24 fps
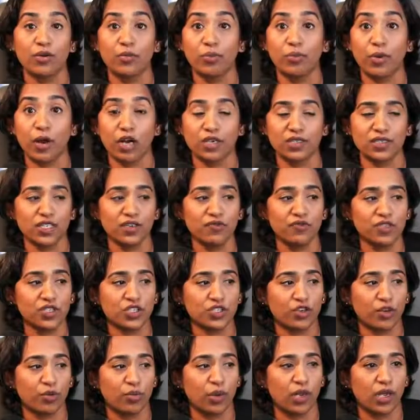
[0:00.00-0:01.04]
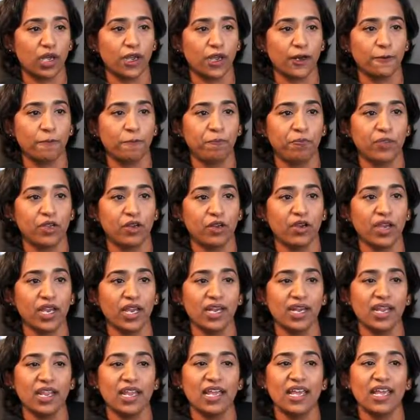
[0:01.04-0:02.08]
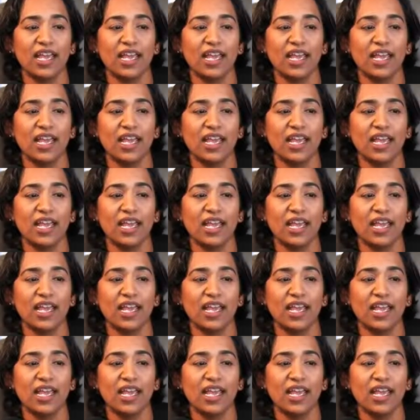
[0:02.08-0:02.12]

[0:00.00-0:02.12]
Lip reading: box and whisker plot, right?